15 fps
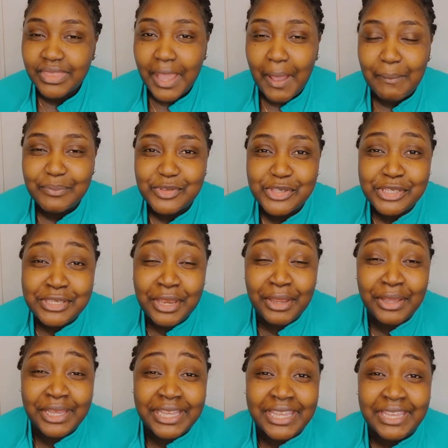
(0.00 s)
I'm just
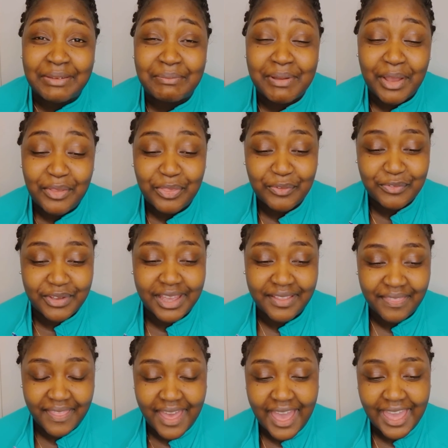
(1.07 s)
talking about the
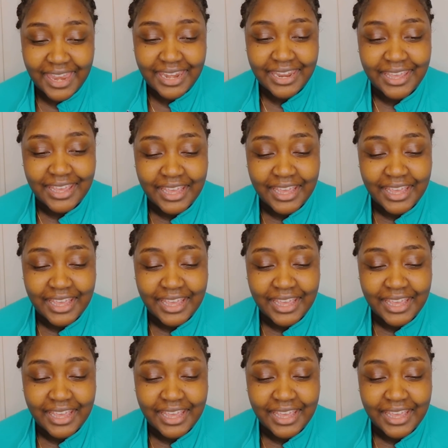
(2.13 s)
fact that